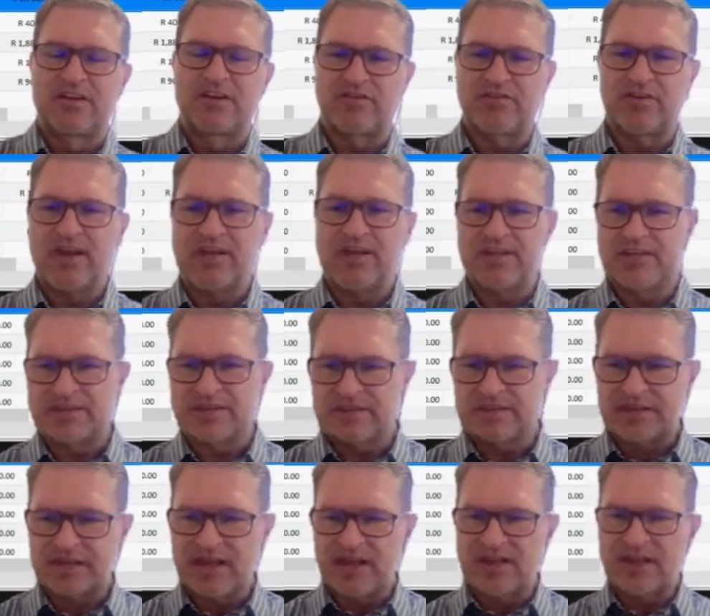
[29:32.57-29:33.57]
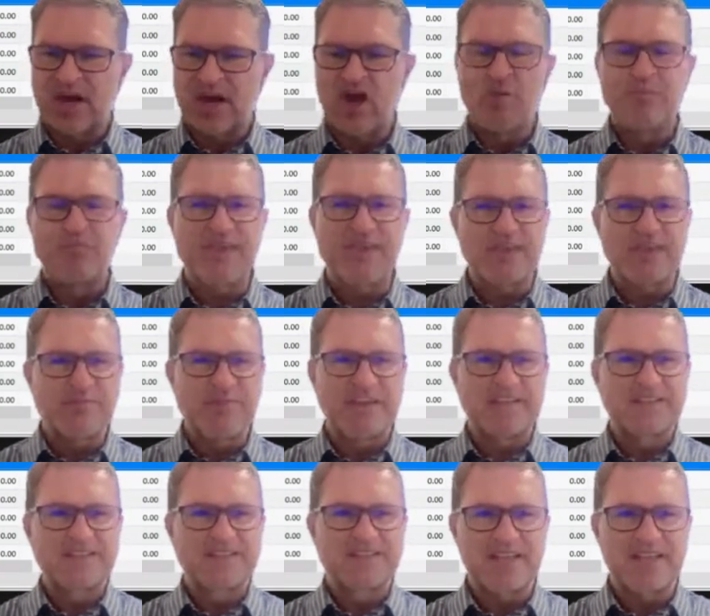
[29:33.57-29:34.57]
Right, I hope that
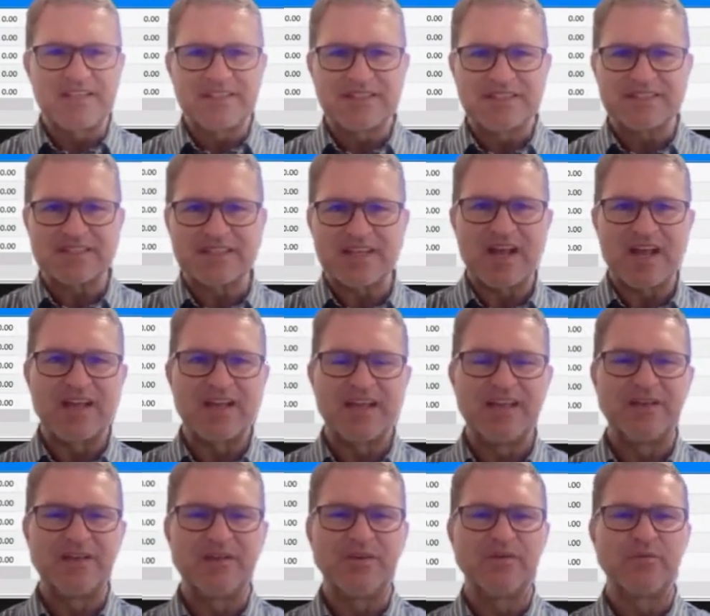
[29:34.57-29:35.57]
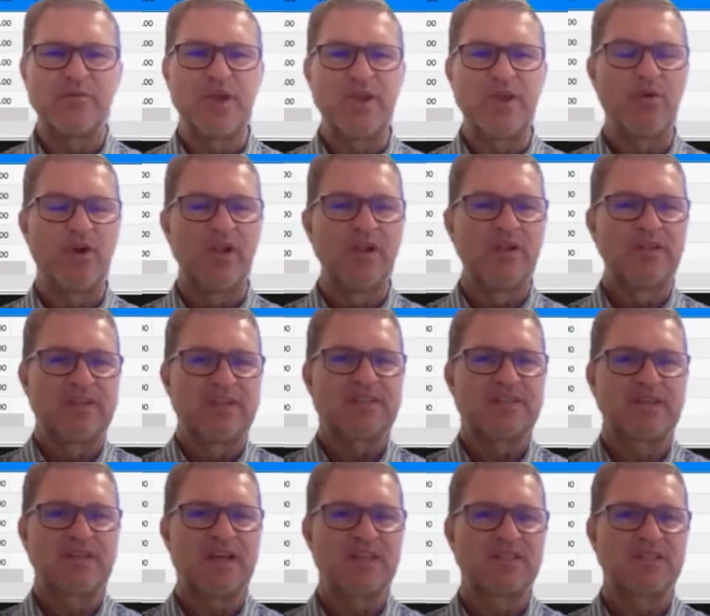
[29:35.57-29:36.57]
makes sense. We will
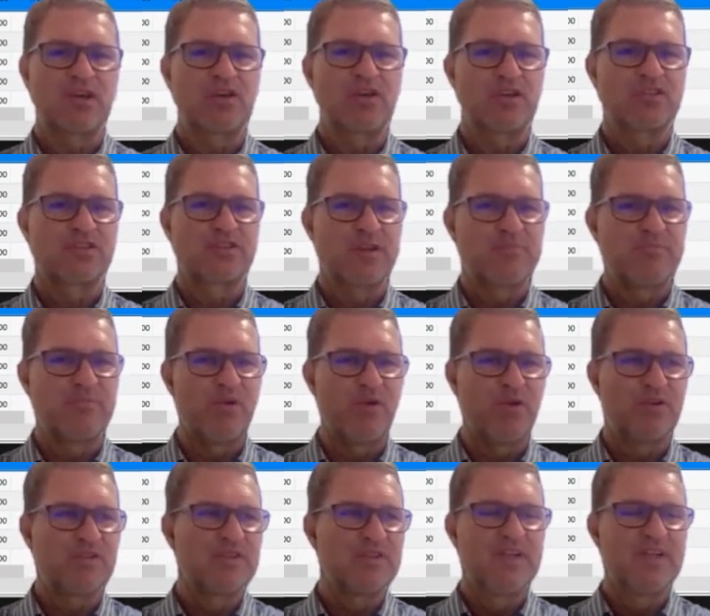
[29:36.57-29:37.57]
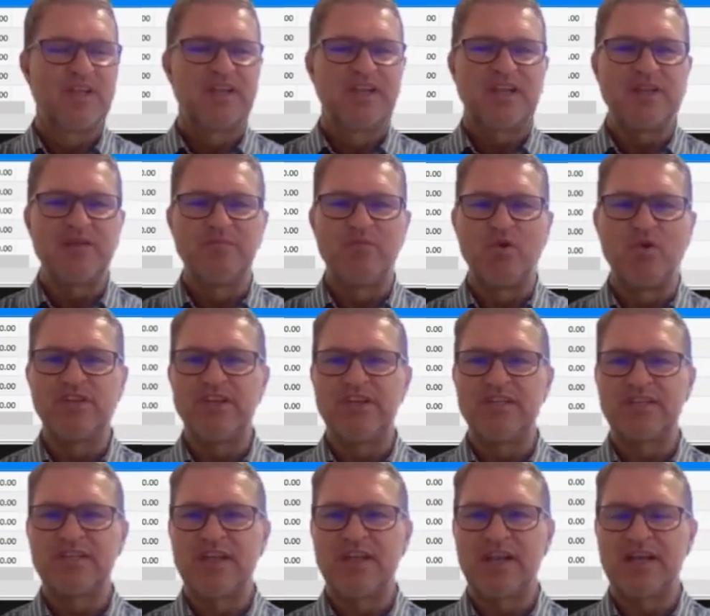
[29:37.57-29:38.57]
discuss the cost report in more
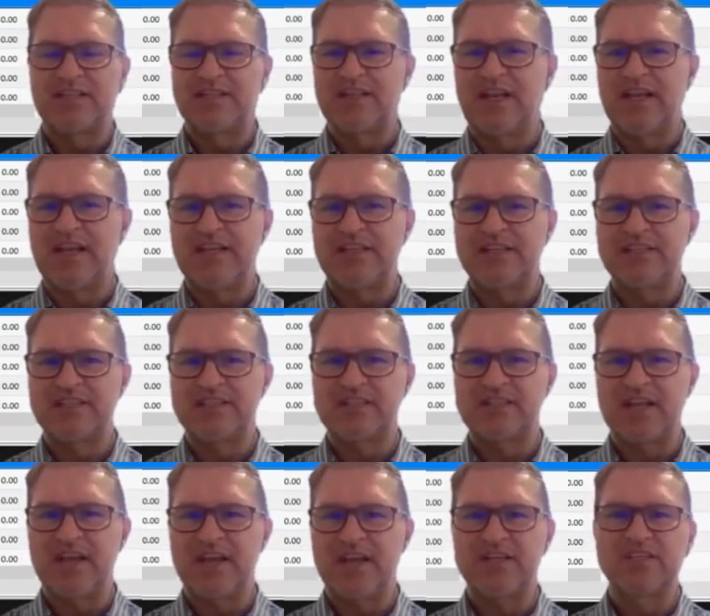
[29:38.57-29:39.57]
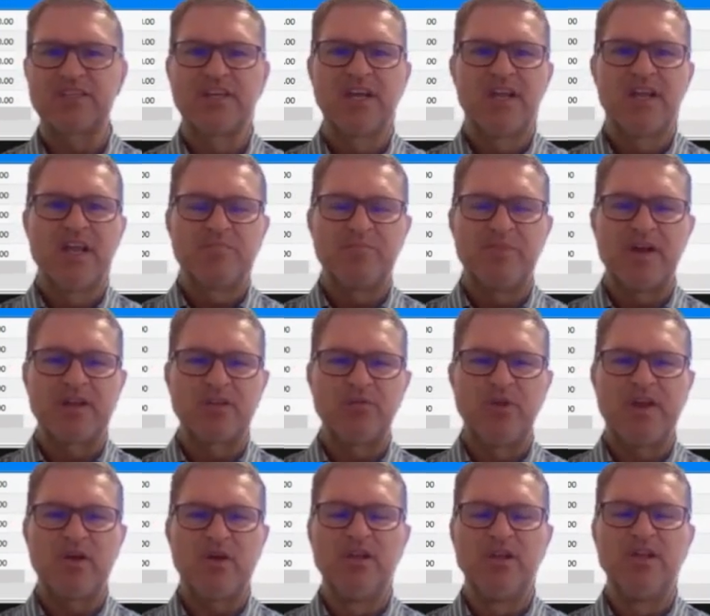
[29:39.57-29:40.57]
detail at a later stage, but
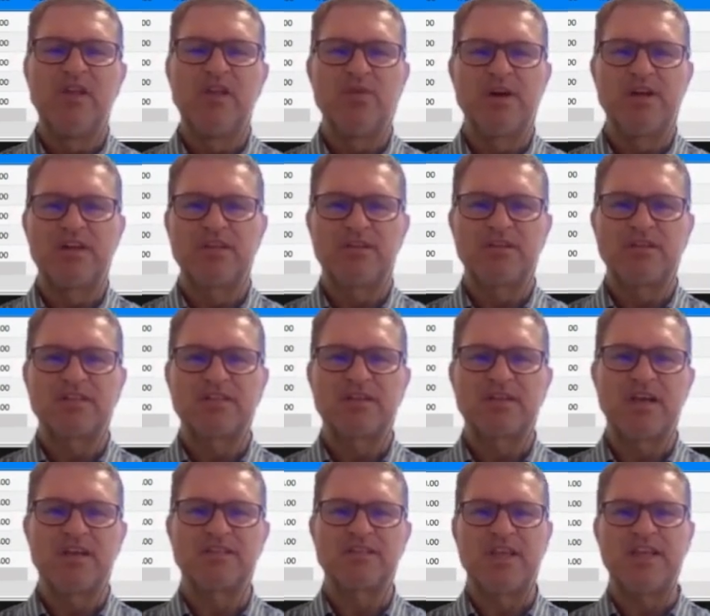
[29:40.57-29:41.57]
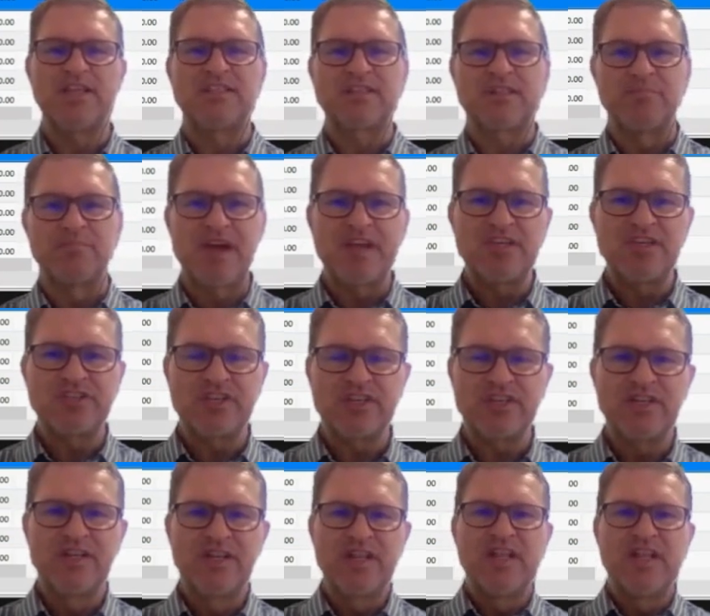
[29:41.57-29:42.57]
we only wanted to discuss the
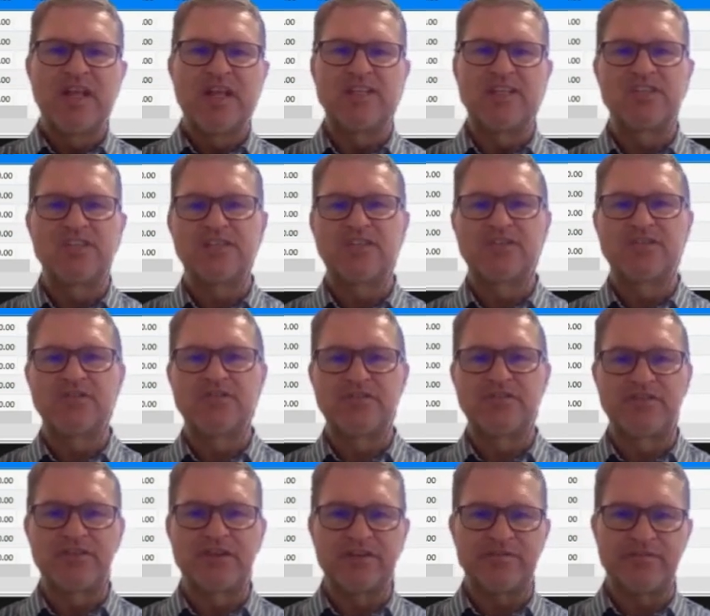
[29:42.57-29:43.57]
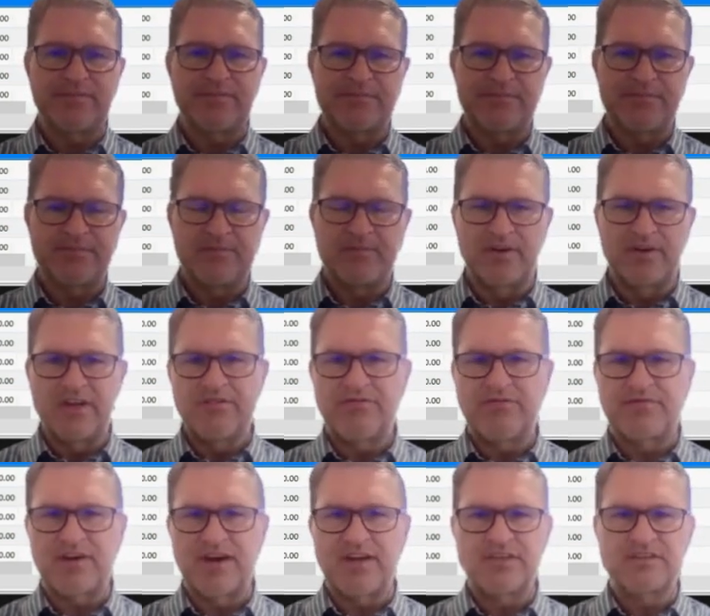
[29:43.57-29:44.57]
estimation. And just to
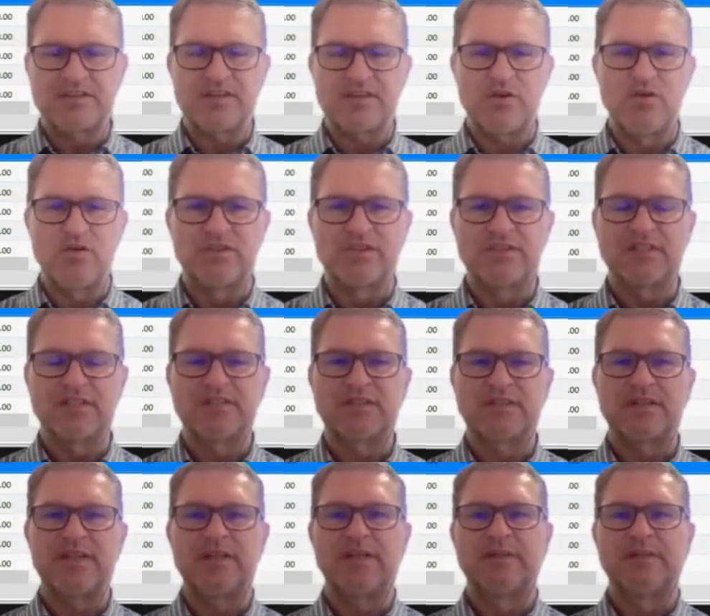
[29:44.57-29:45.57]
refresh or just